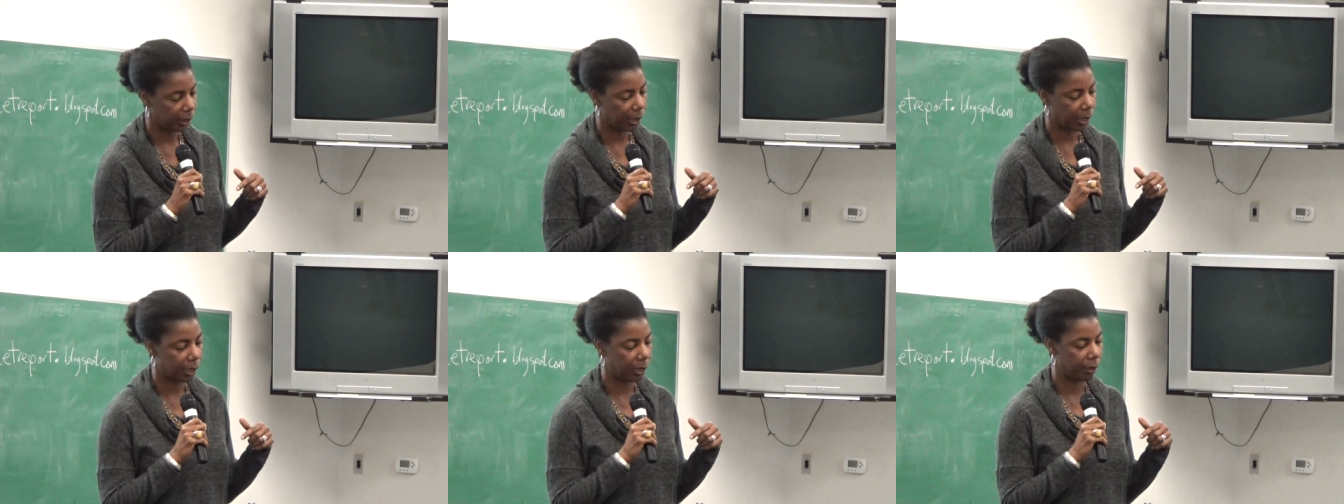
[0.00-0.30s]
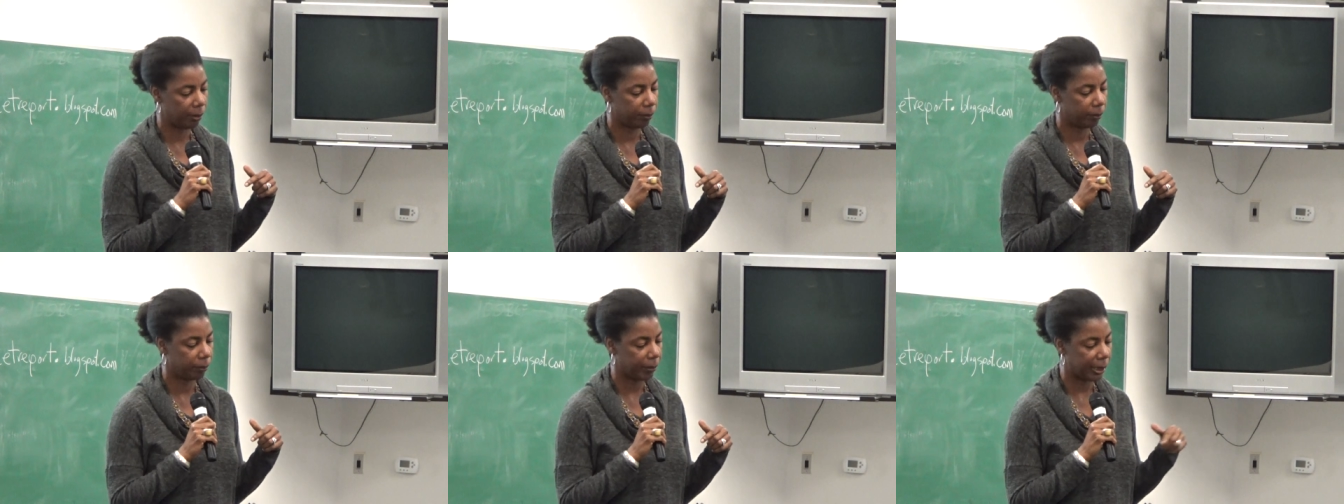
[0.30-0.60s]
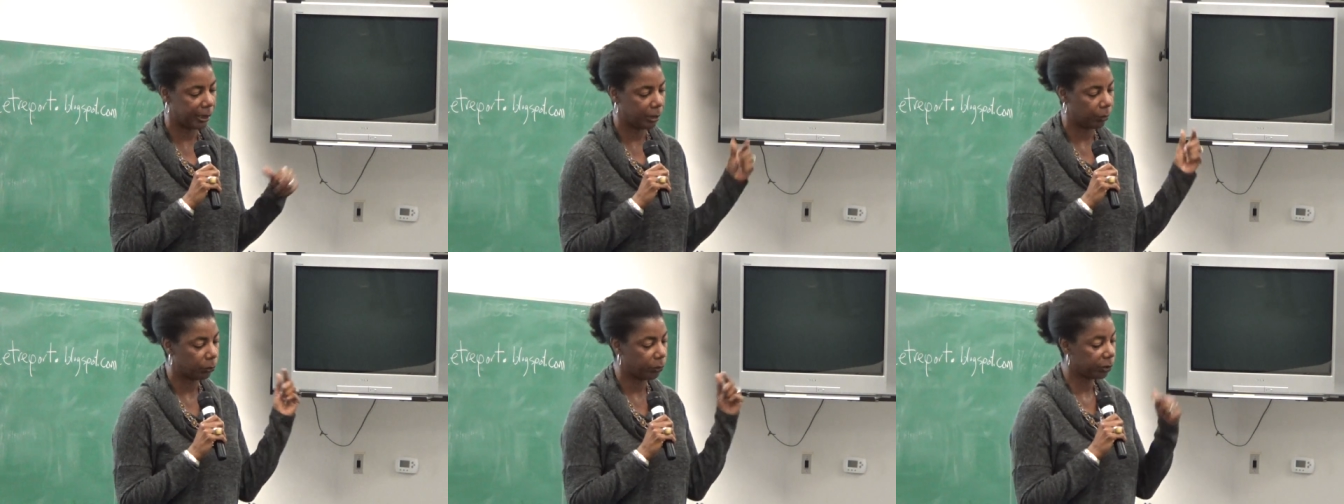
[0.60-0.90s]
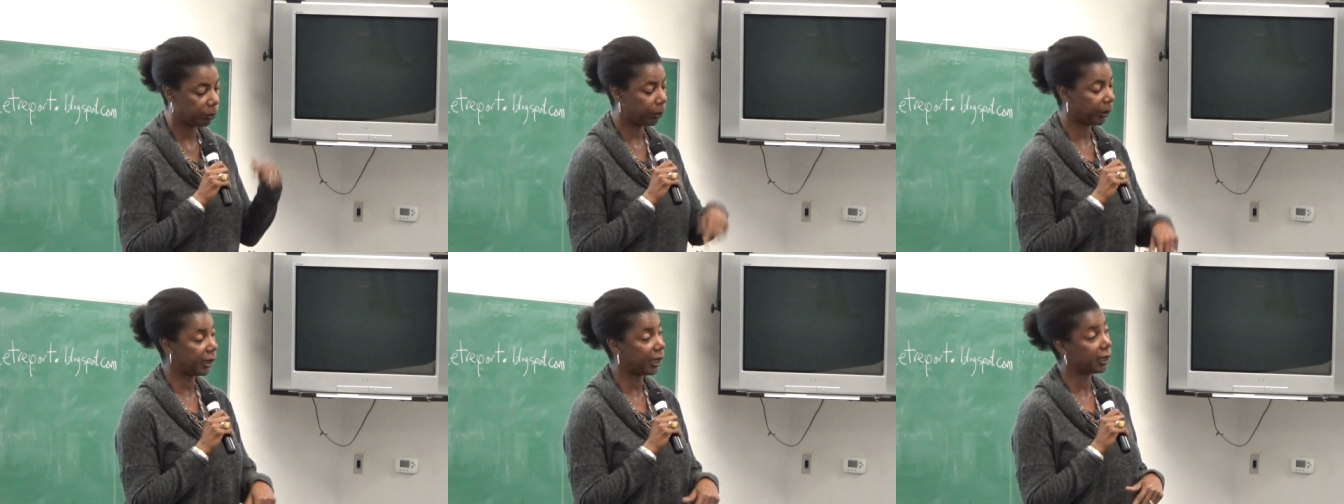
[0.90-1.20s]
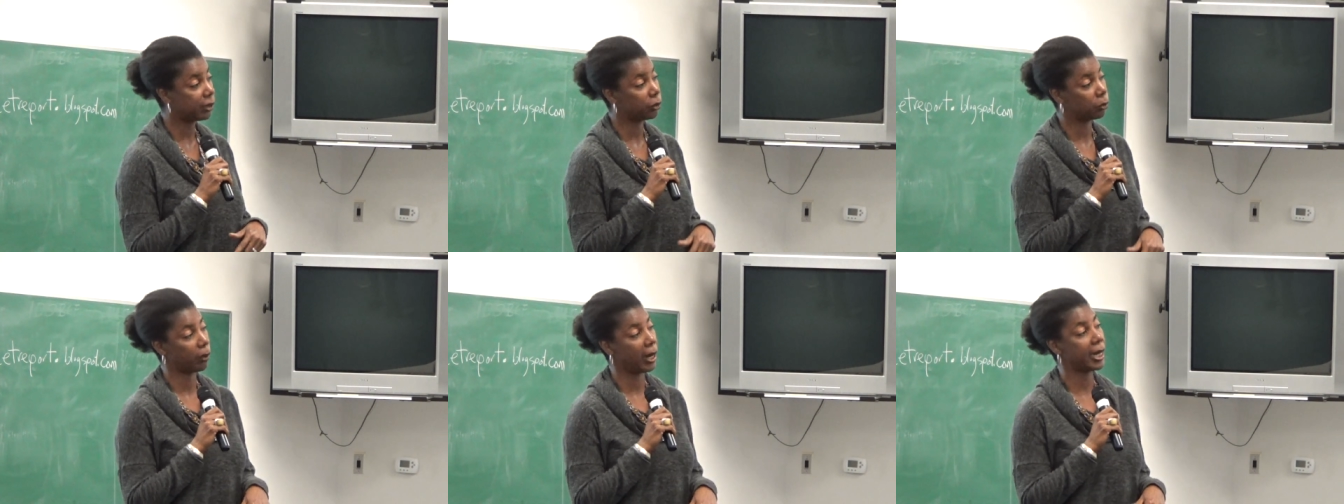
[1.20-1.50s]
Um, and it was
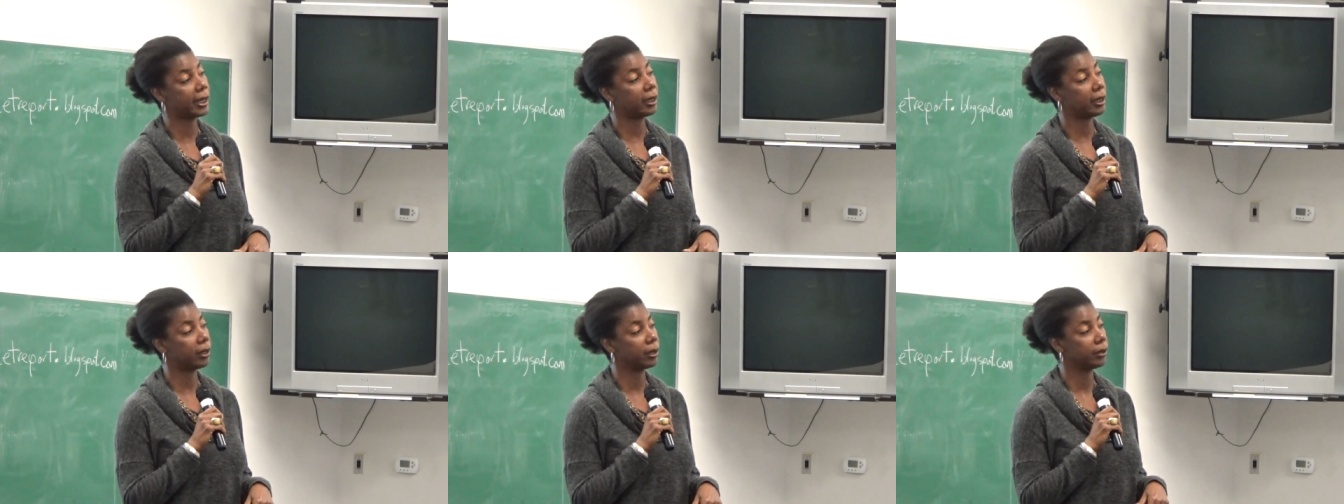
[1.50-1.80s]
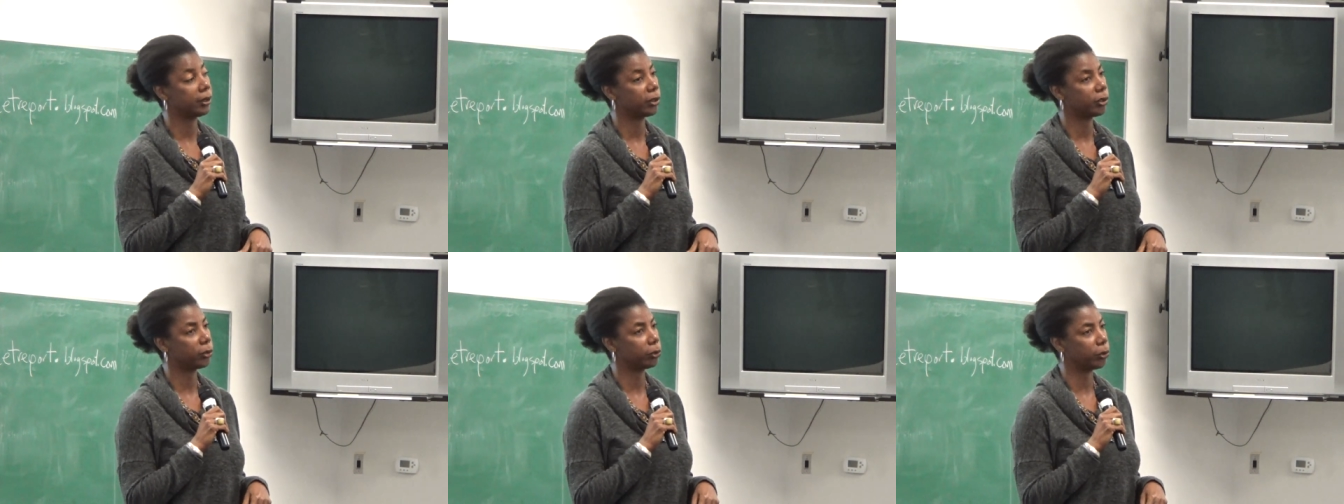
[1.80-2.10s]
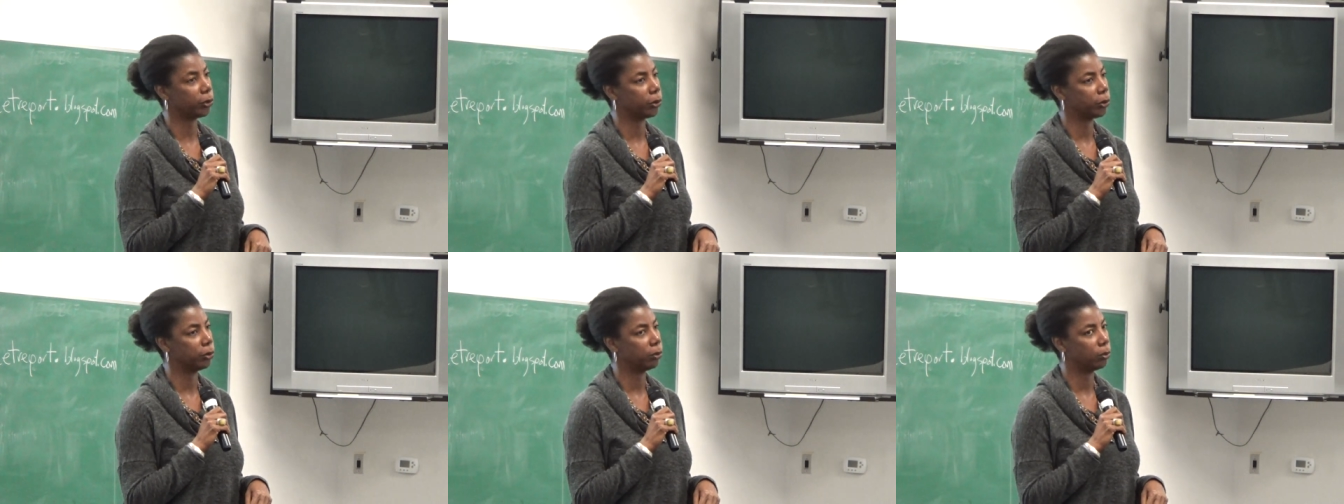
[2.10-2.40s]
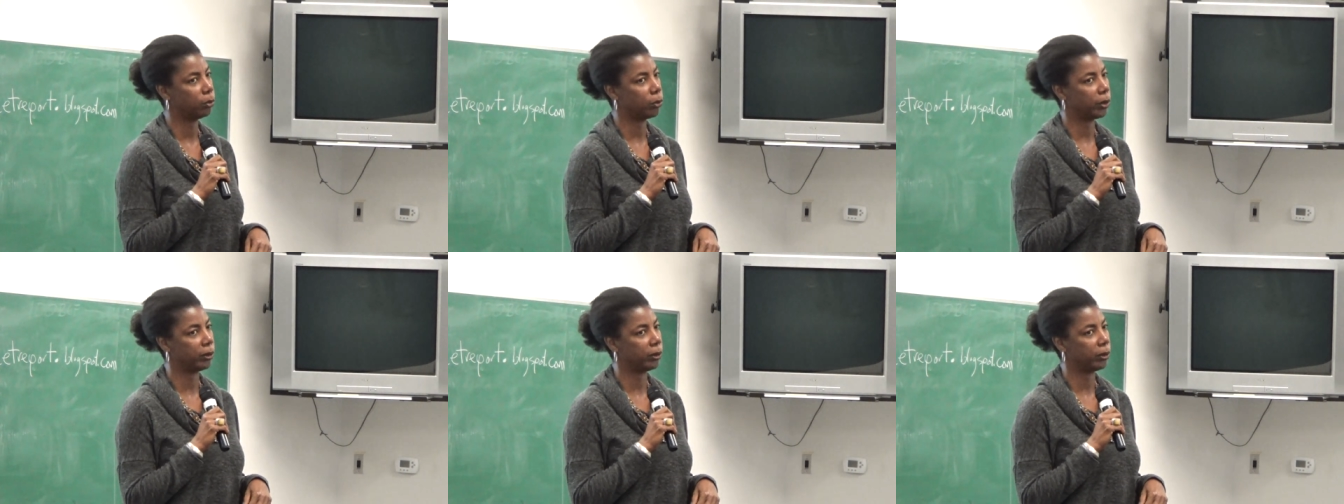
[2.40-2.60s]
because right here in this room,